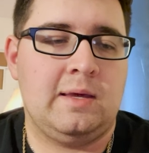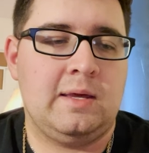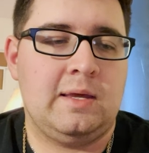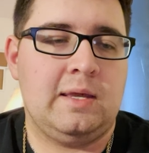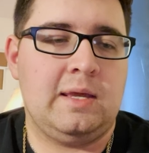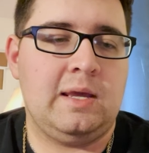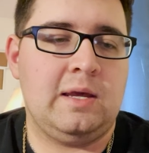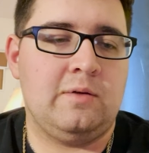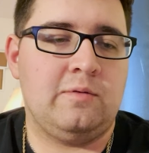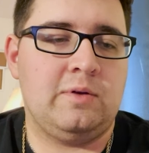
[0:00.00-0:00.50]

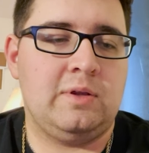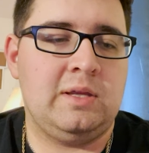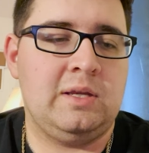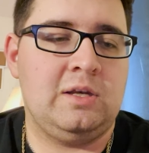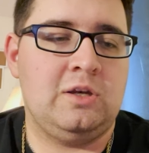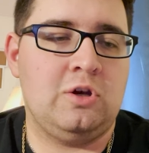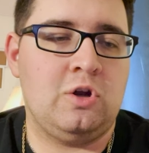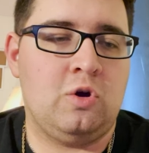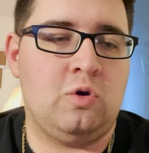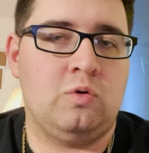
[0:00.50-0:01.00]
yeah, really
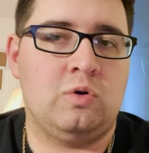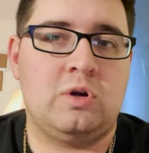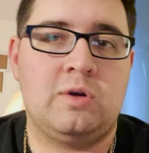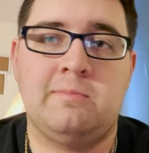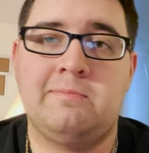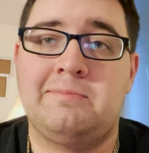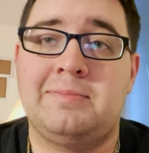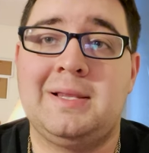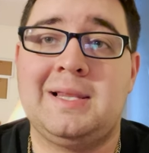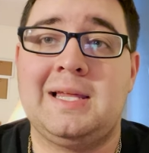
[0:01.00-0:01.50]
no
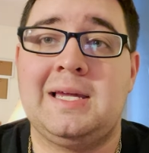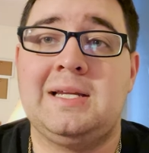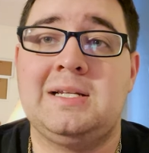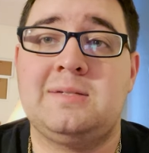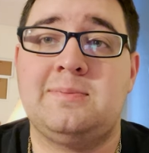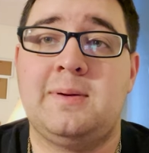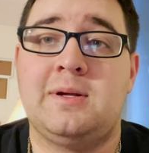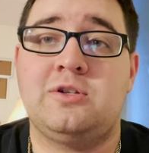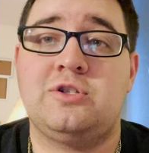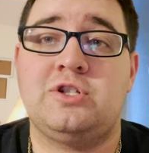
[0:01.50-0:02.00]
complaints
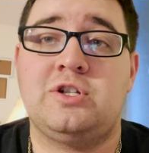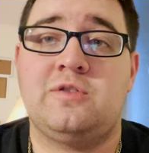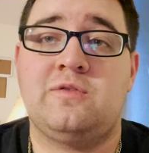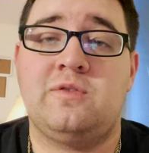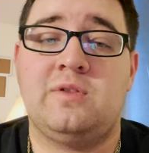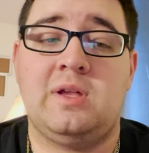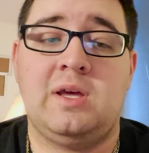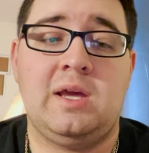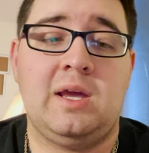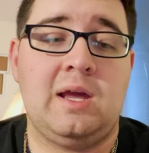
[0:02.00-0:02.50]
about
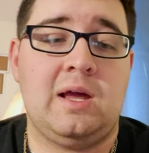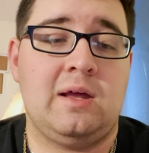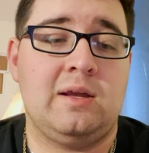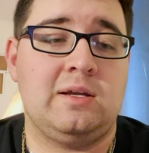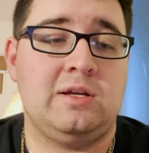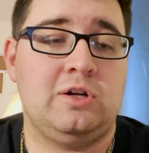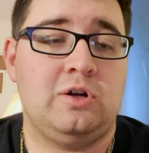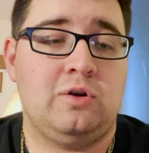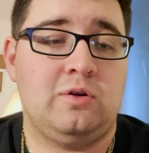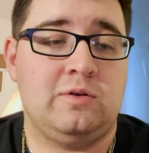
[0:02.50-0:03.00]
Chick-fil-A.
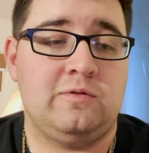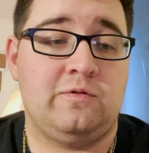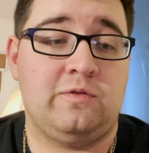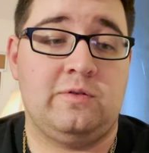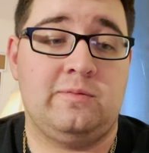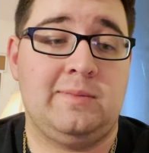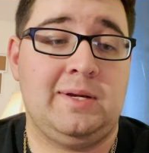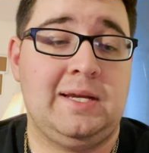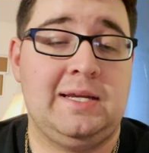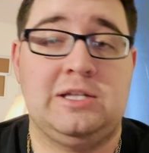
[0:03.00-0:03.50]
You know, for
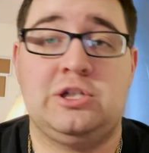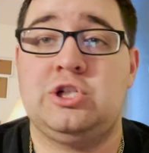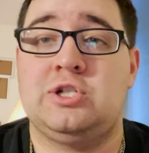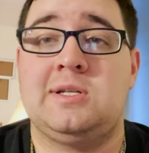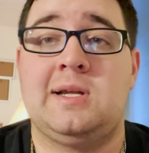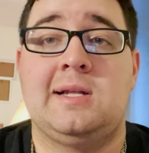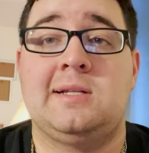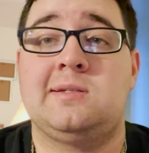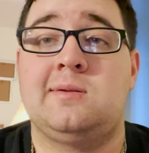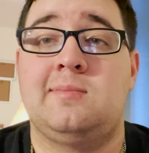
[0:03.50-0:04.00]
me, it's just
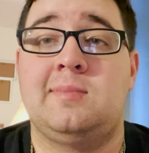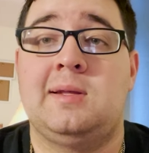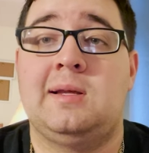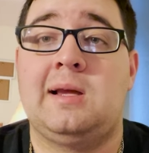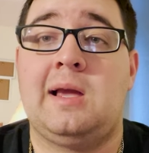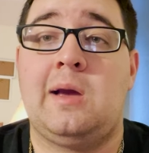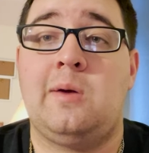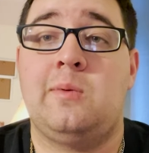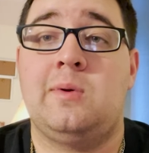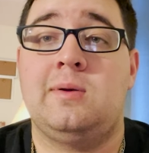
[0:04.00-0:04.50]
not something
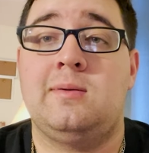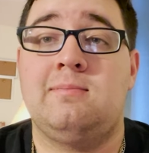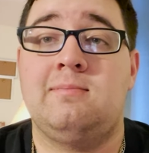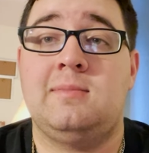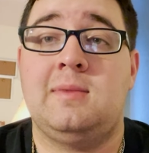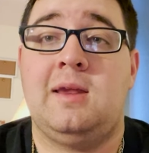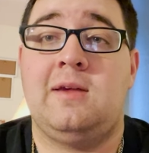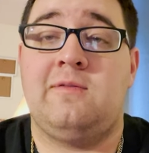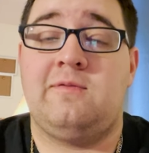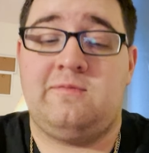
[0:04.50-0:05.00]
I would,
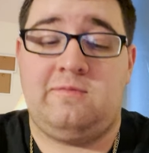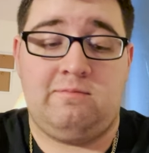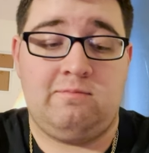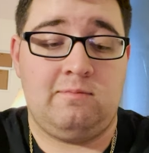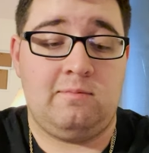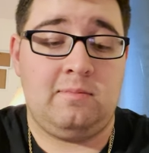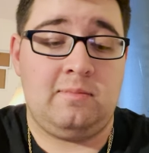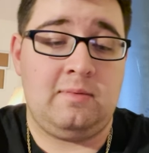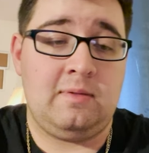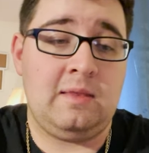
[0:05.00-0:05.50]

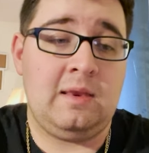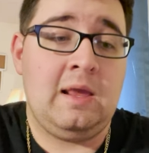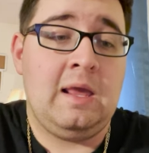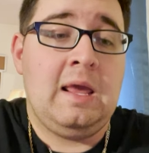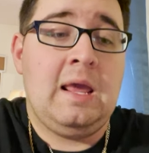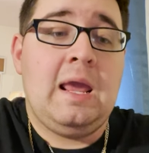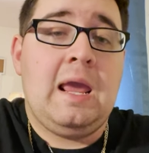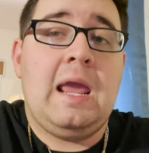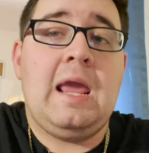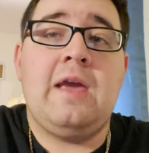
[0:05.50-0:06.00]

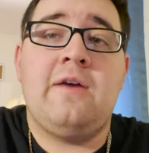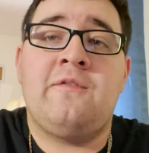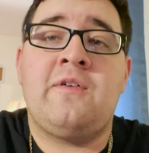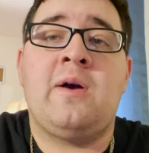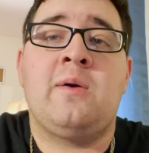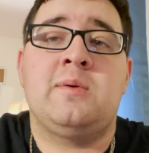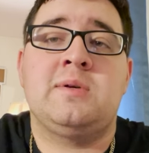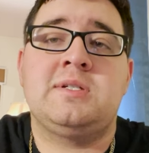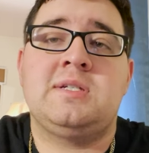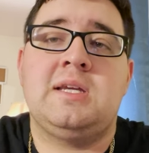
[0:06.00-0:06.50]
if I
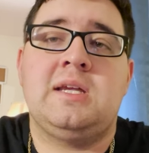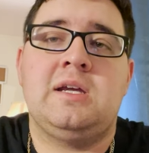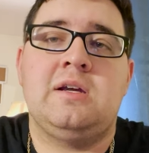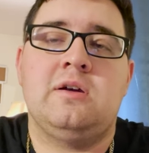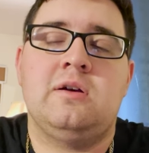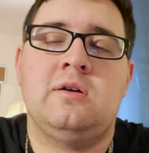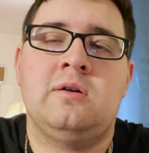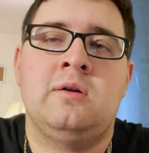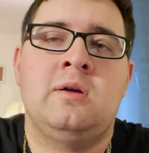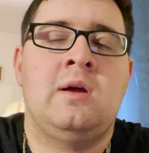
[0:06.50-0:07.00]
was
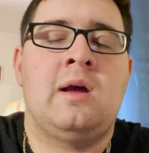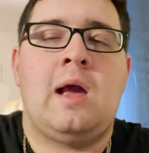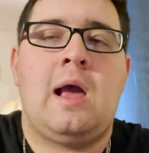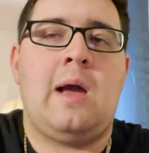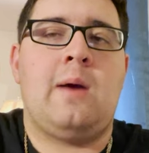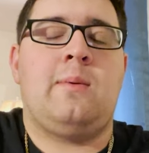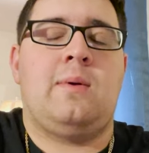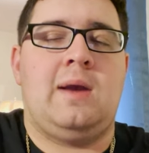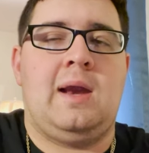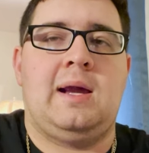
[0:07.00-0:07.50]
near,
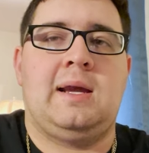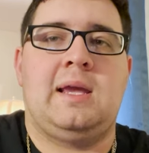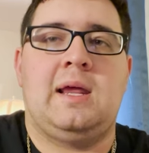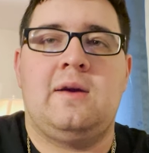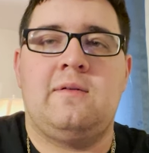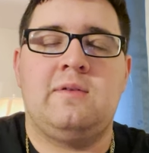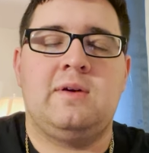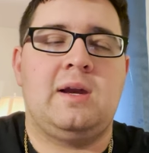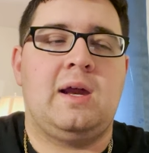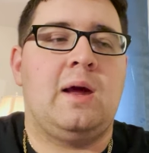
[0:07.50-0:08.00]
I would not get
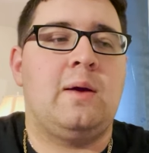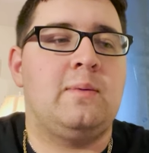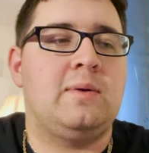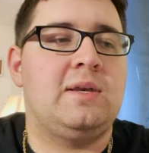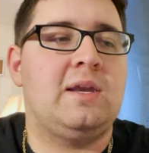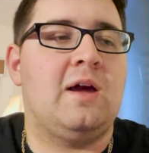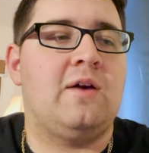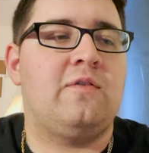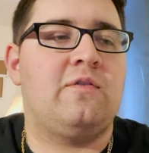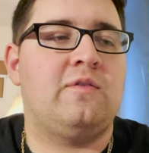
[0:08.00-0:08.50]
every day. I would
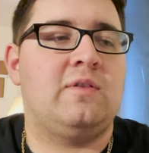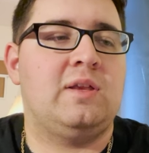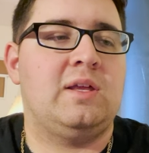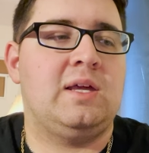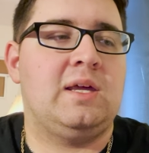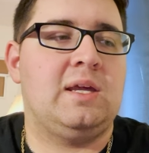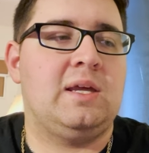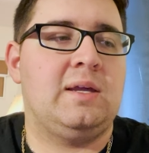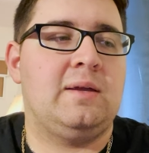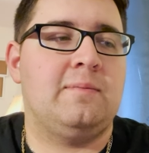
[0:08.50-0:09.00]

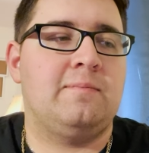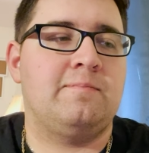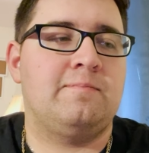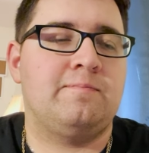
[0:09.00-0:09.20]
definitely